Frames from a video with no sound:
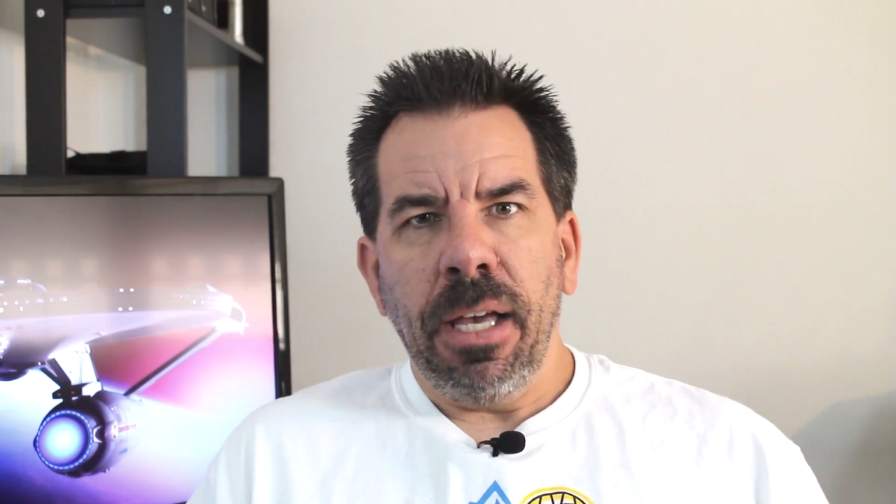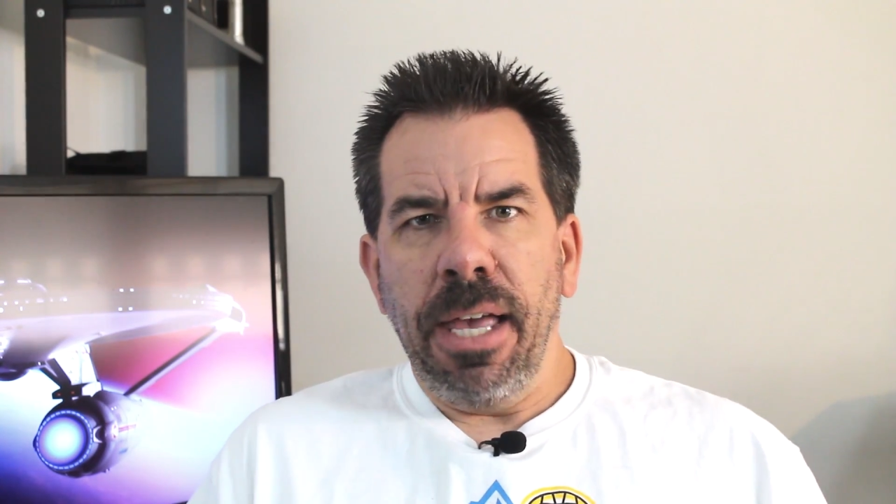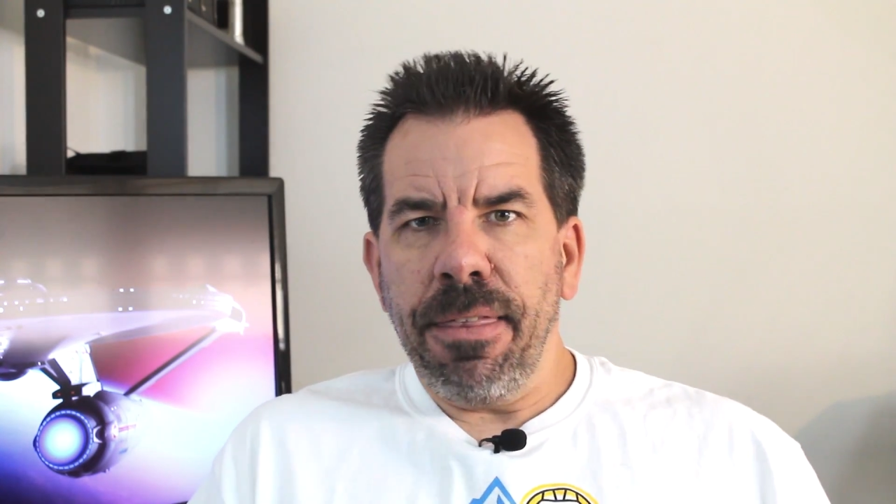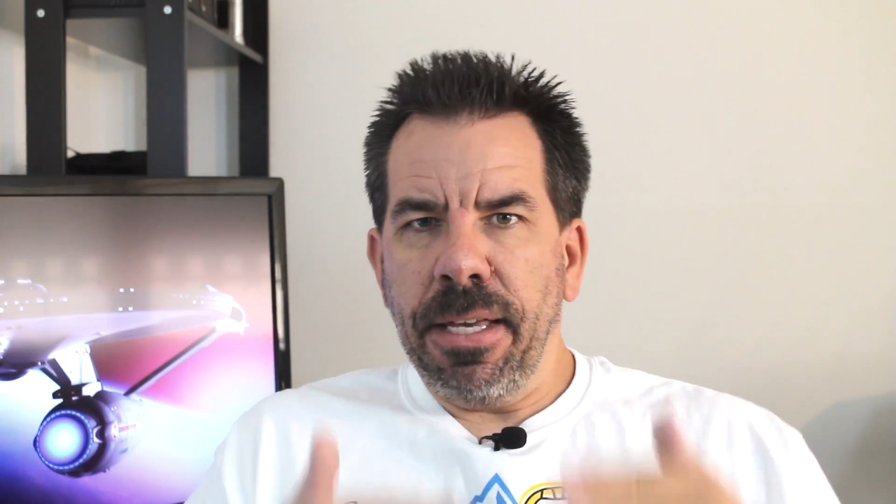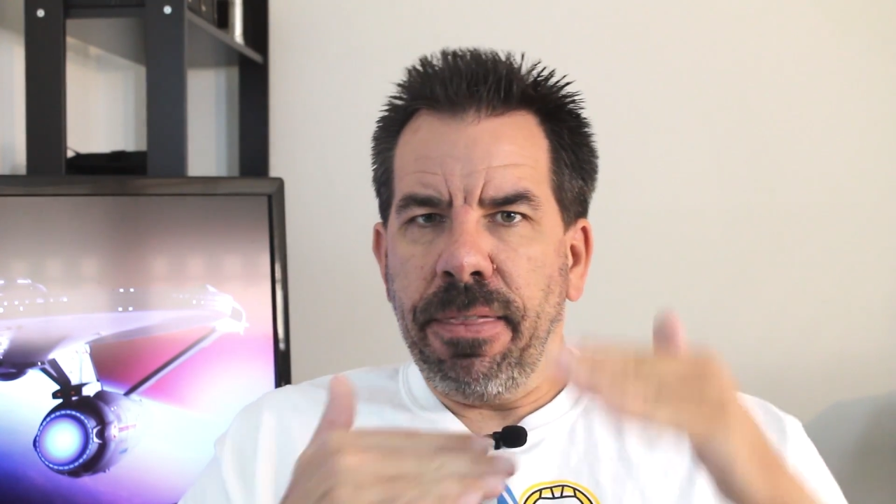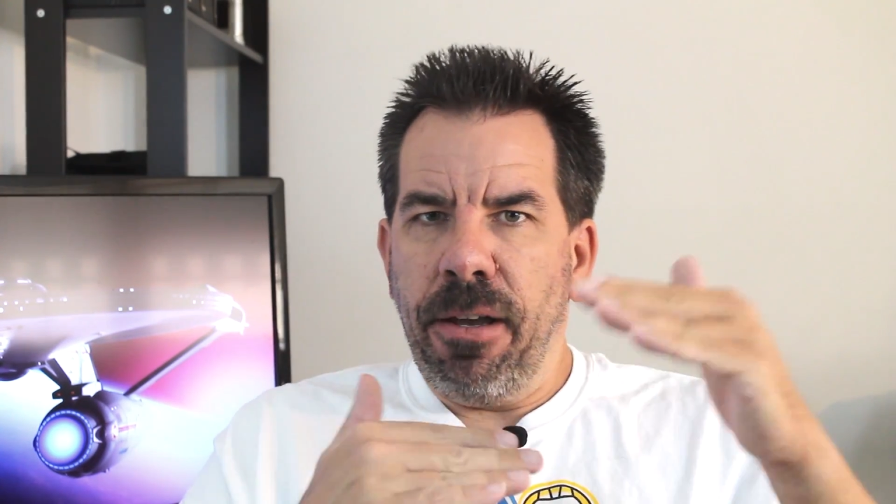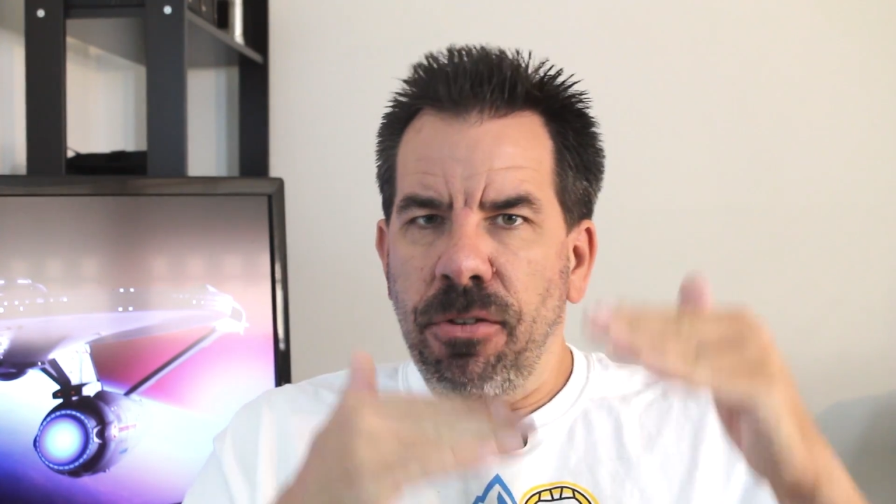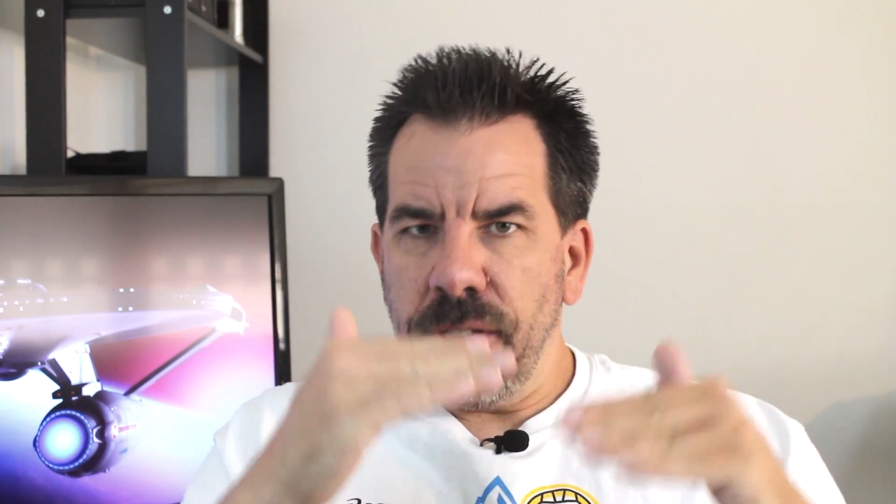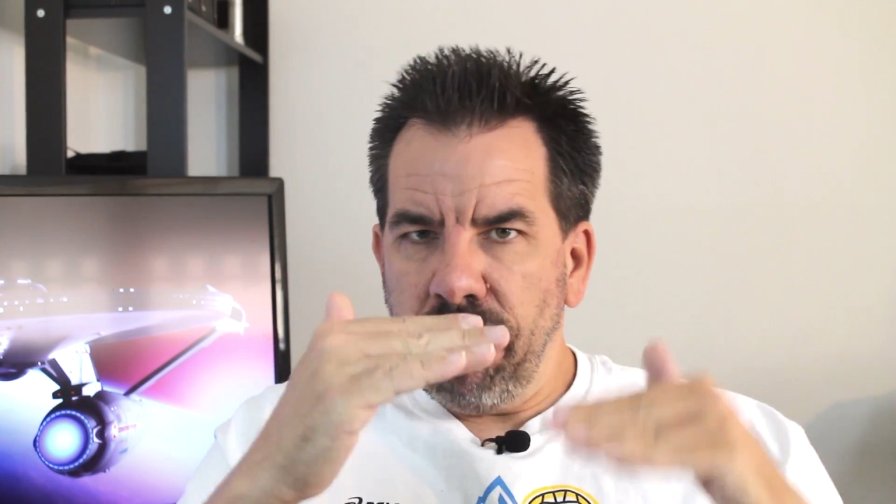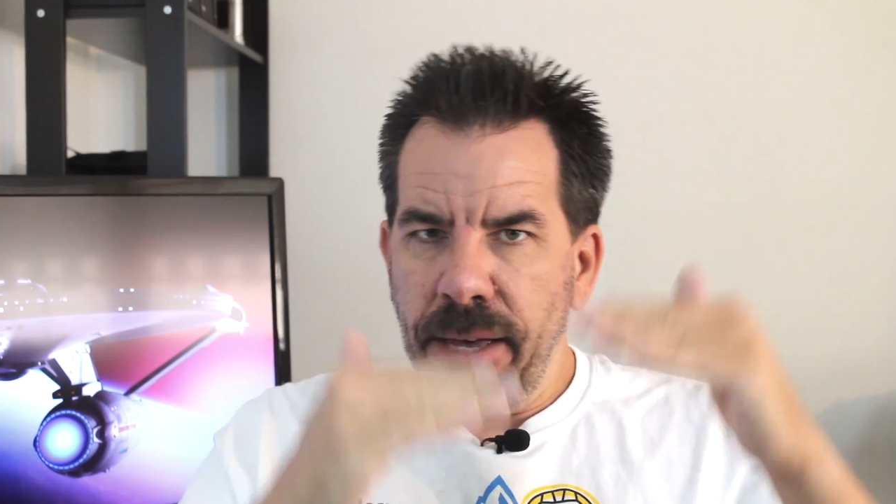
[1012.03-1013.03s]
I think
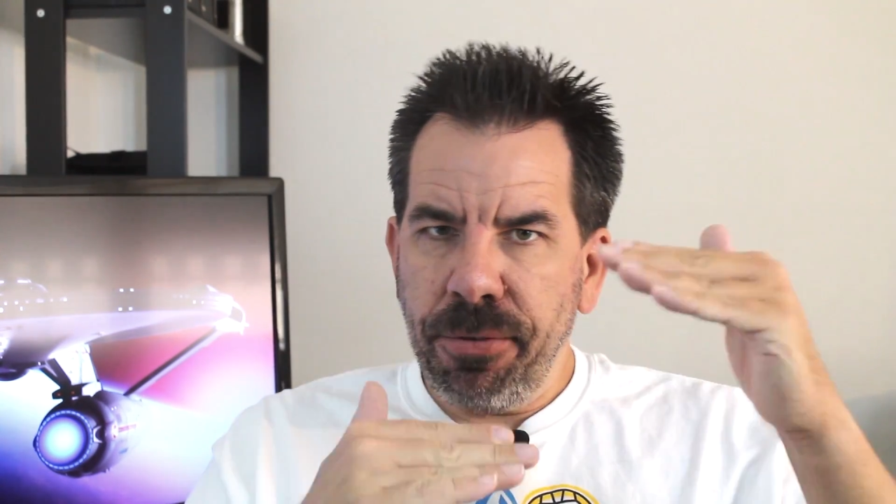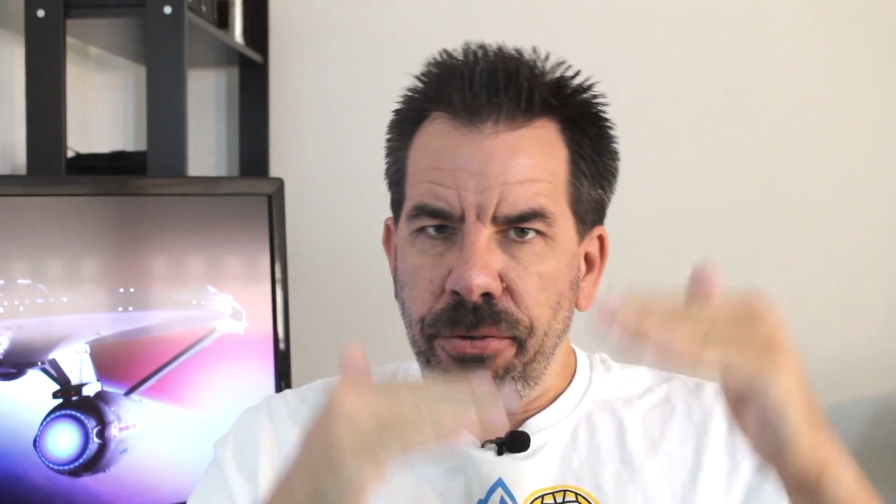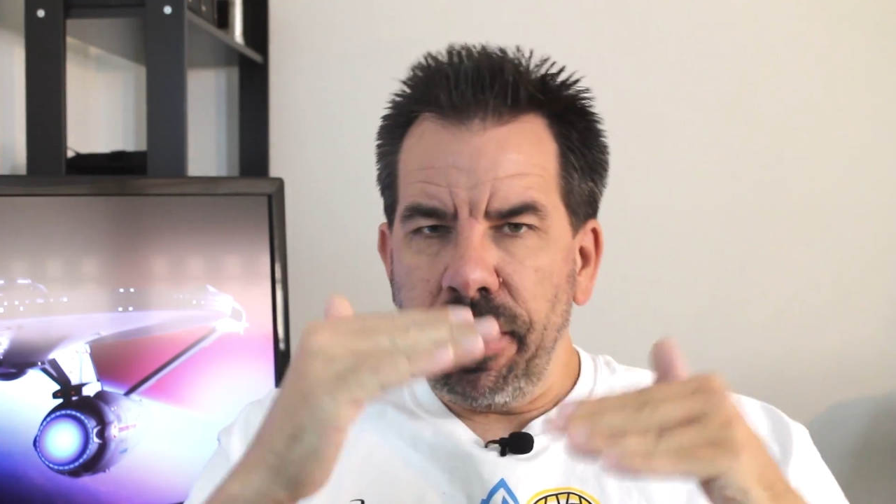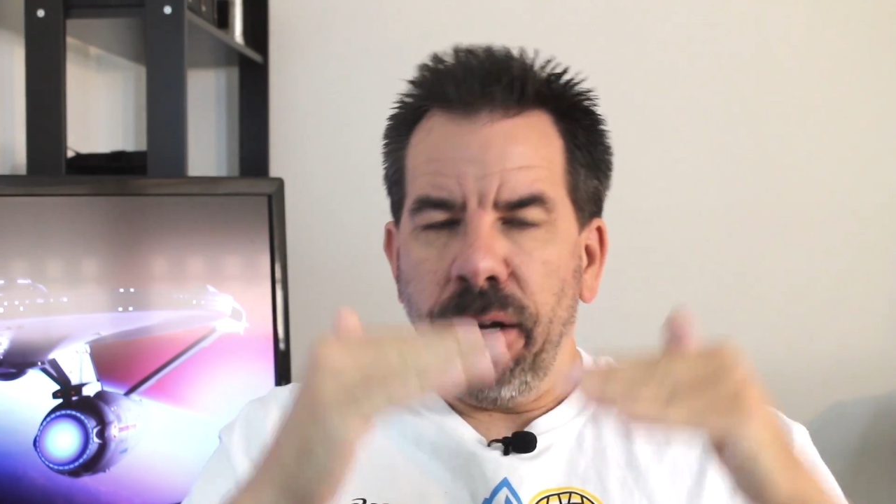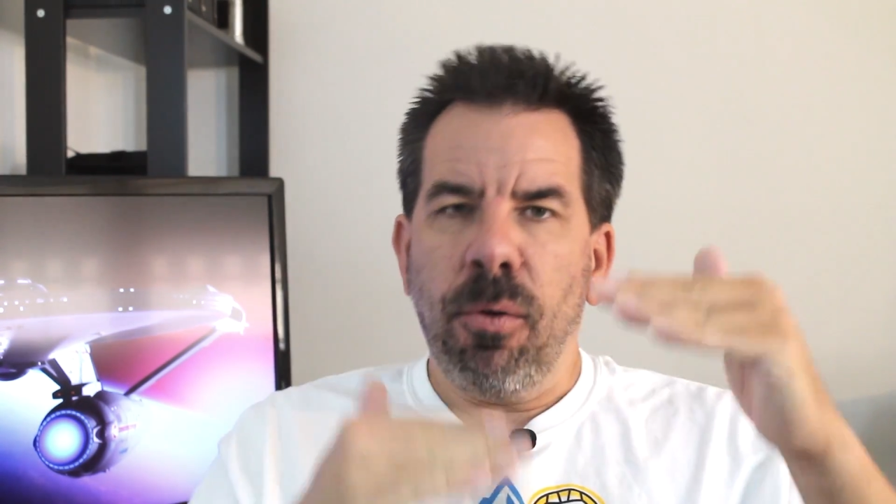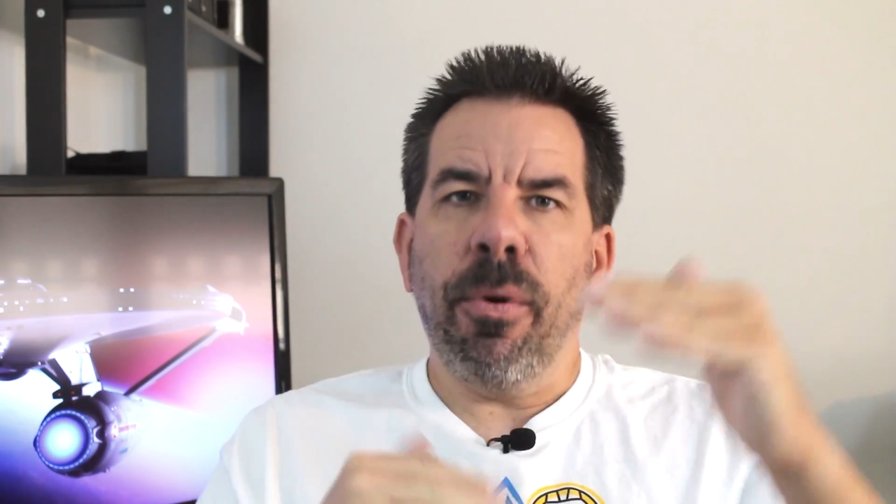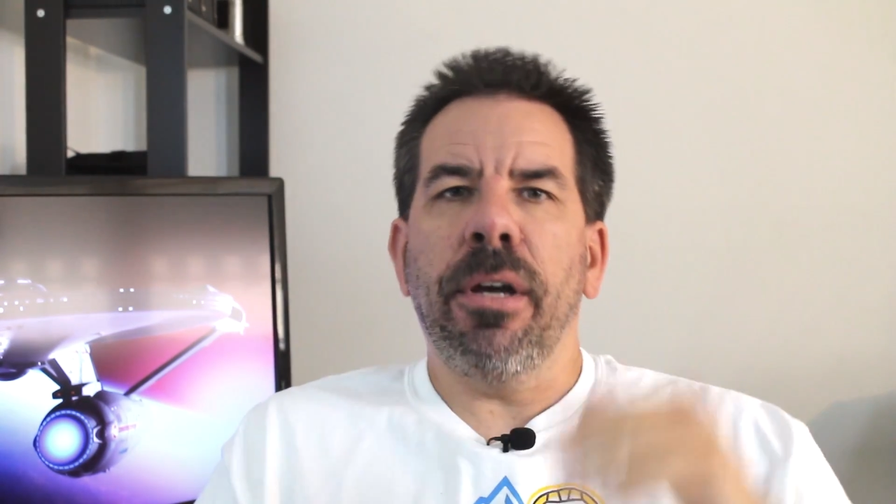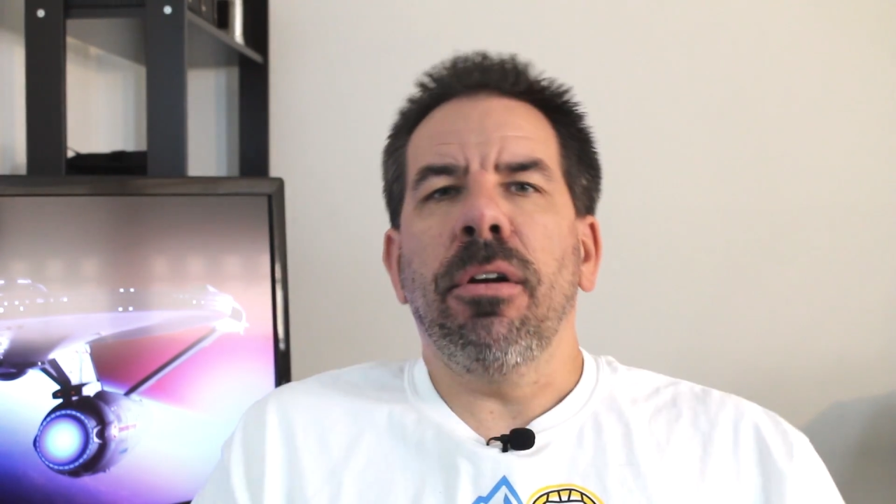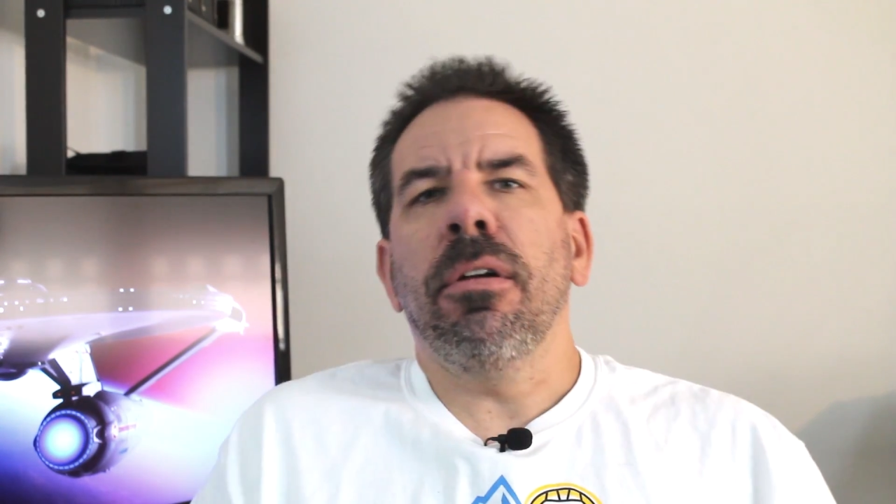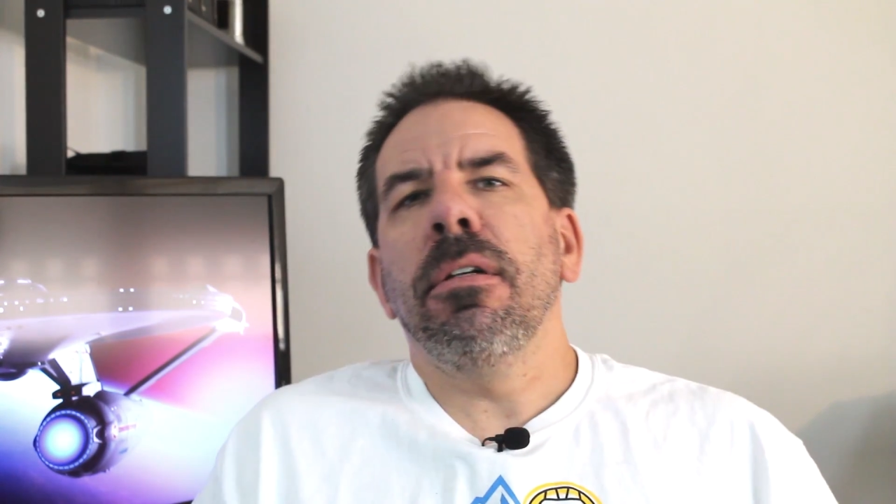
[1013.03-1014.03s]
there's a level there
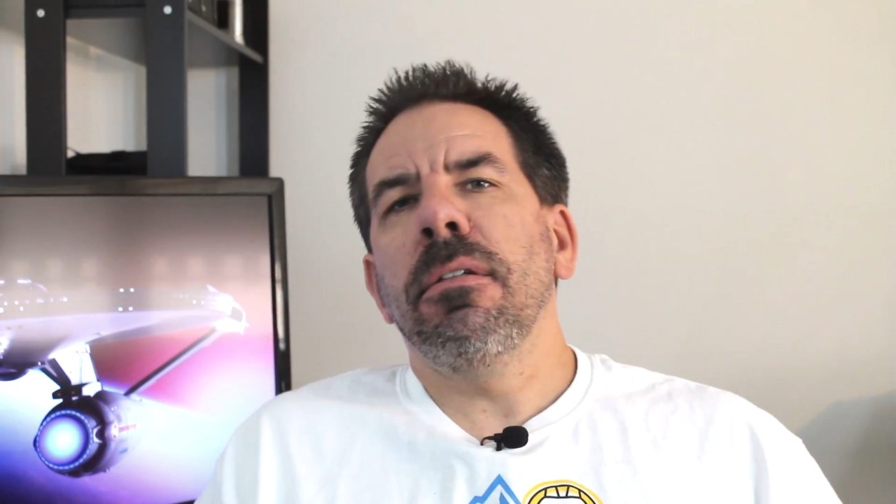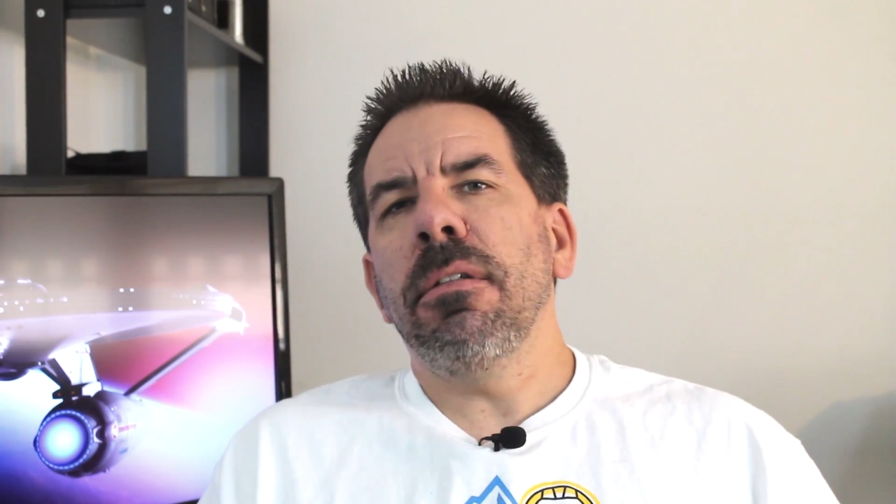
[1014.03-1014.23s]
where,